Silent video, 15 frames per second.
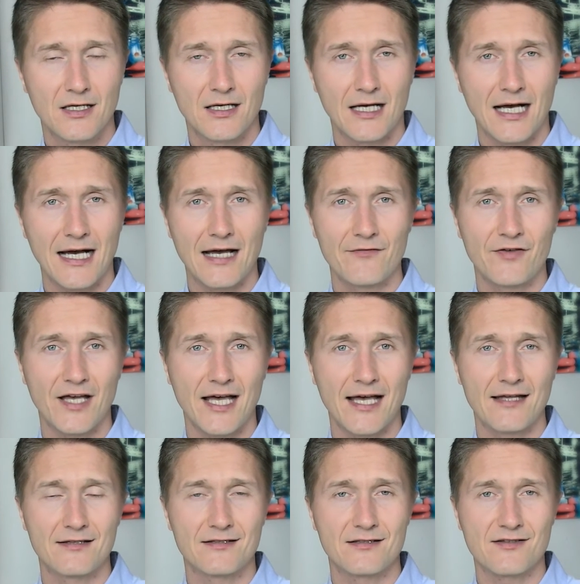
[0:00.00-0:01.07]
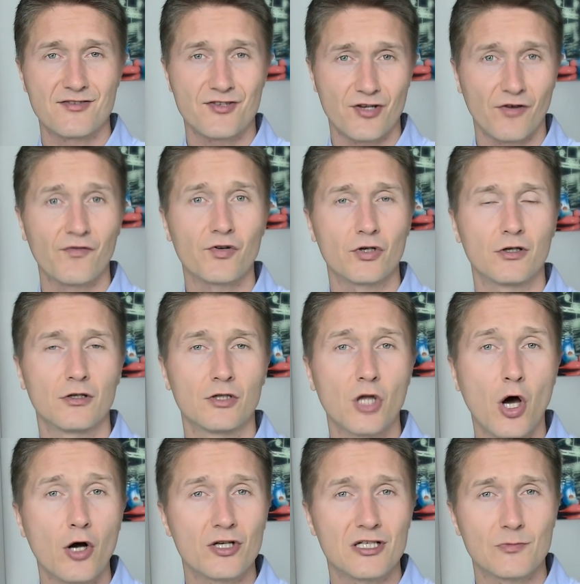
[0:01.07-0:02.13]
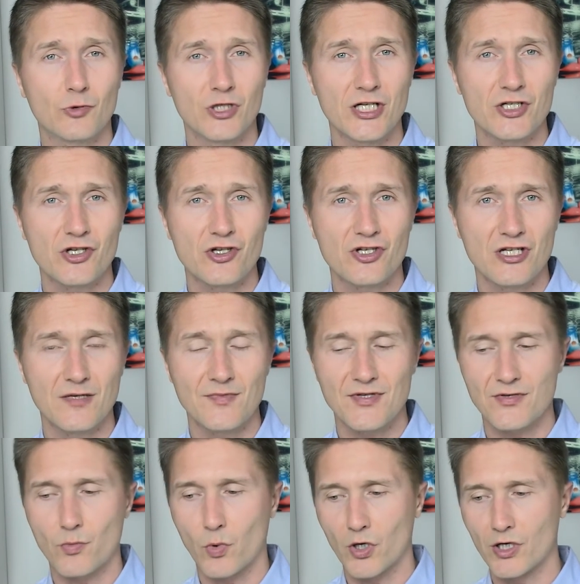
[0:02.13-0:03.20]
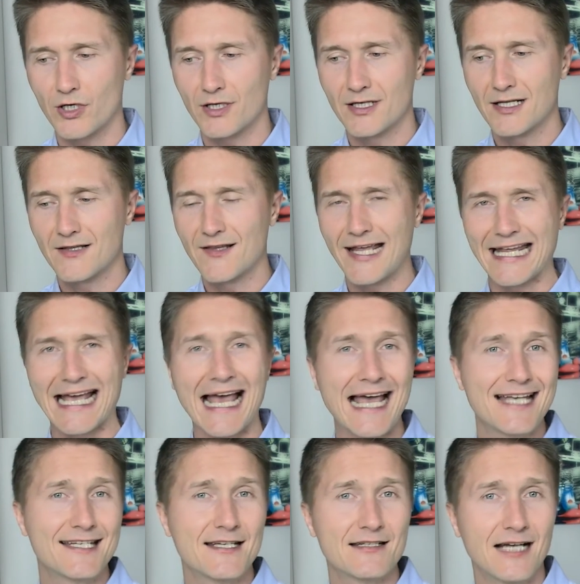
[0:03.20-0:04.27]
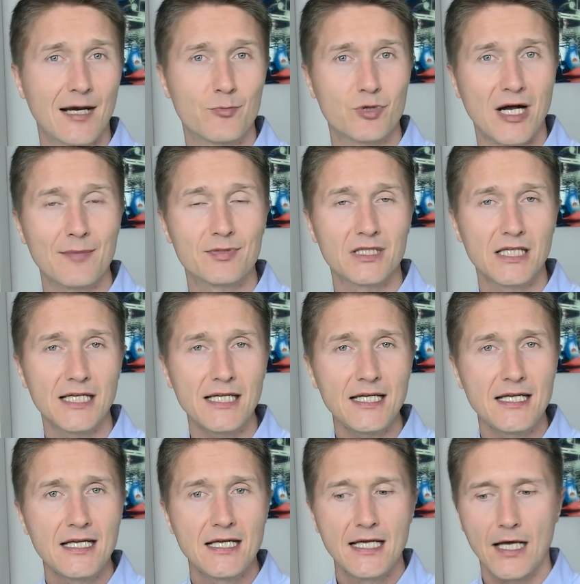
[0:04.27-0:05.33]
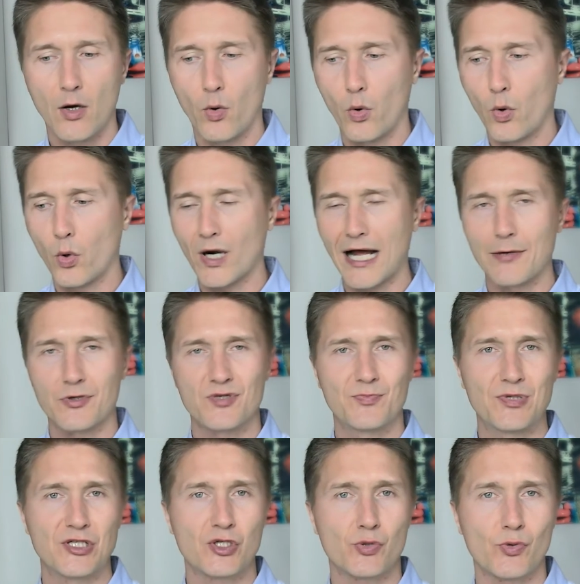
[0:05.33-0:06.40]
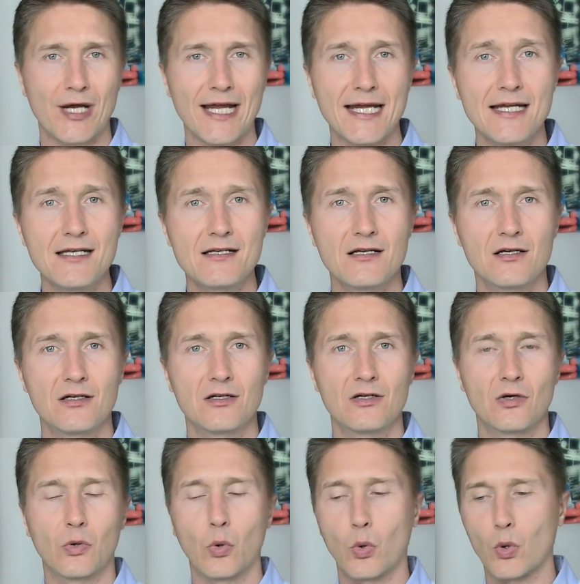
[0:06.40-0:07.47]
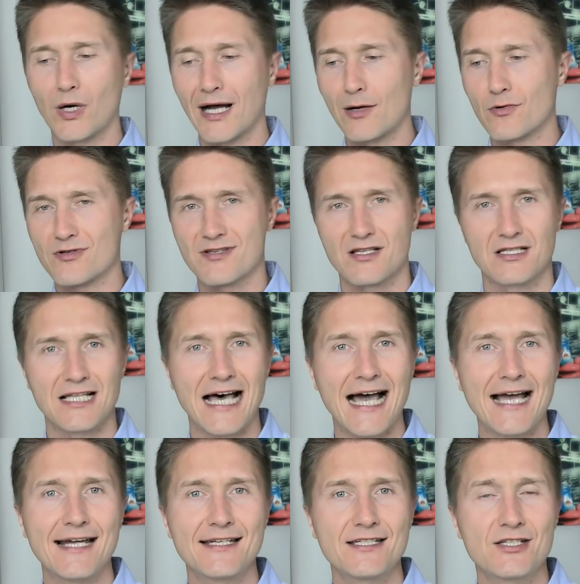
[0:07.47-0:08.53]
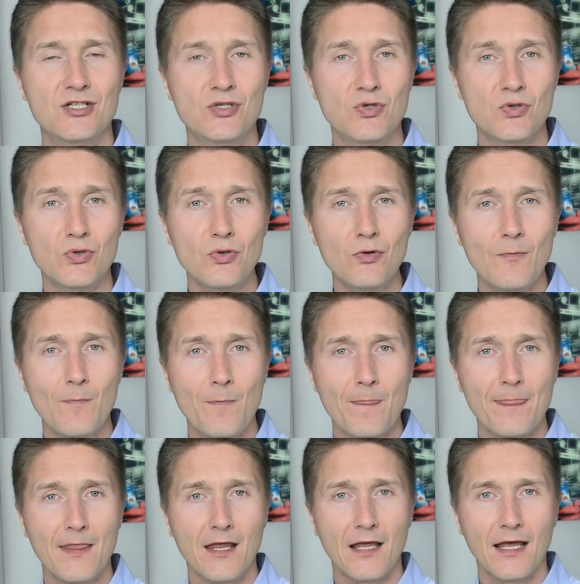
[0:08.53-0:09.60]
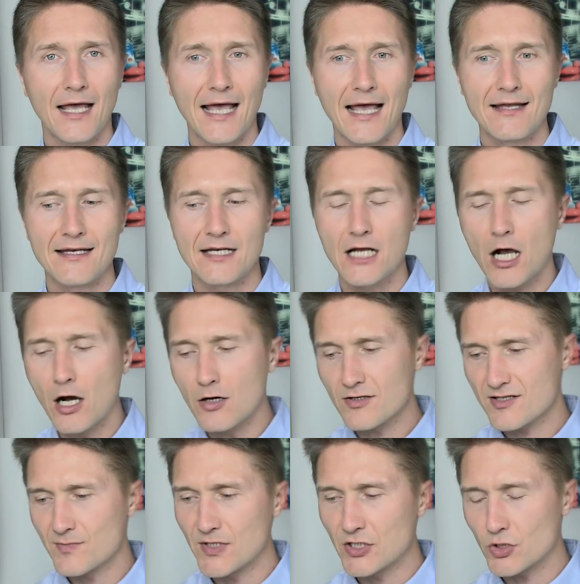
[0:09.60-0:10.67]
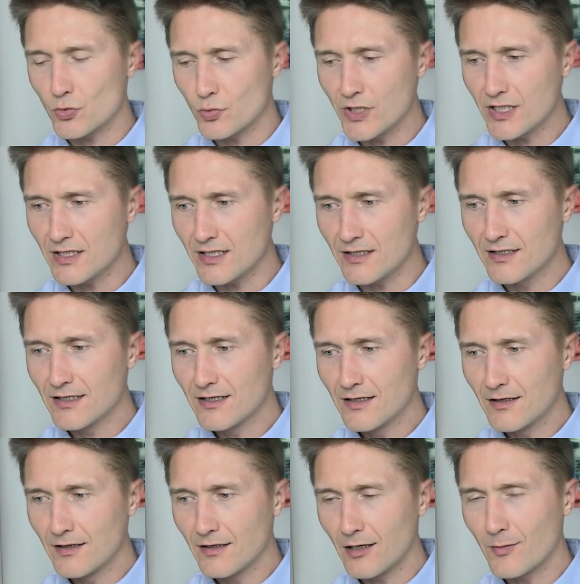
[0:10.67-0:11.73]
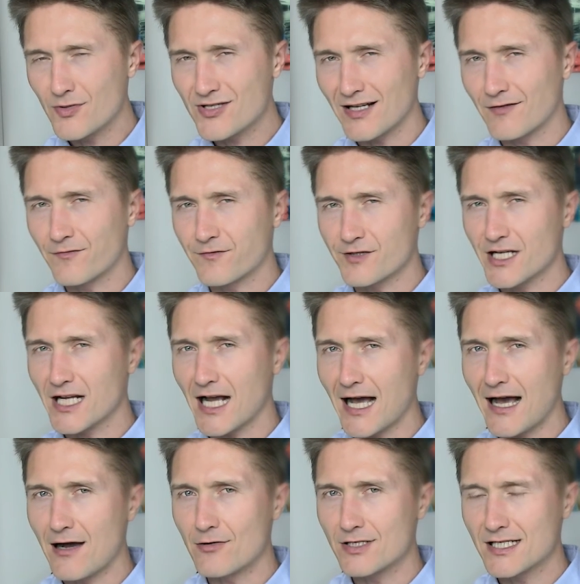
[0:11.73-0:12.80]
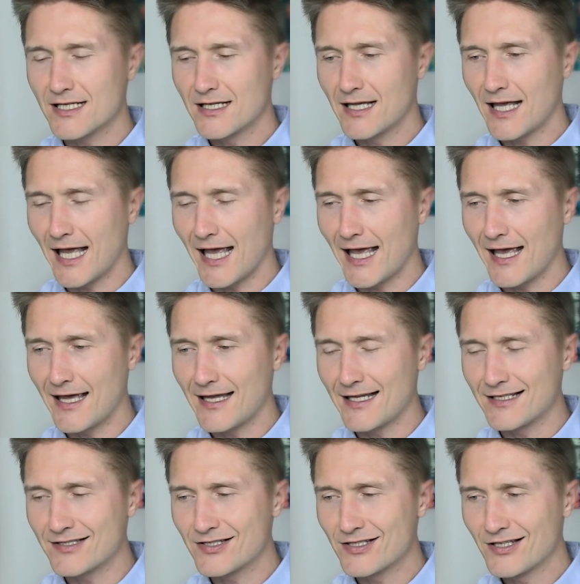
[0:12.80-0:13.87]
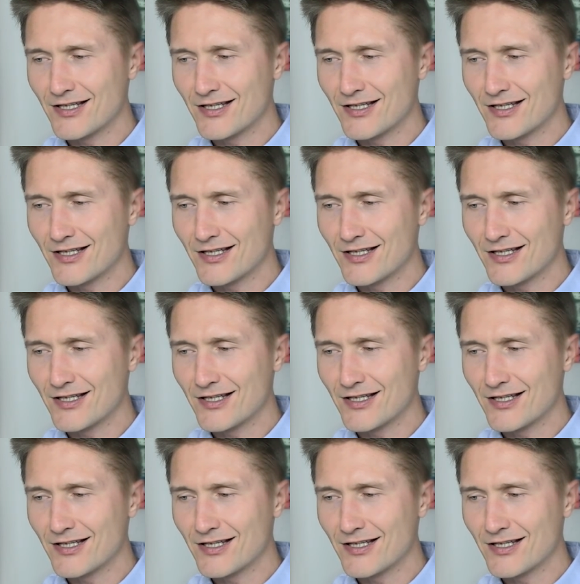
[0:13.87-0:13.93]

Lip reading: I've had several long-term relationships where they ended abruptly, or I was betrayed, or I was lied to, and it caused me to really almost freak out and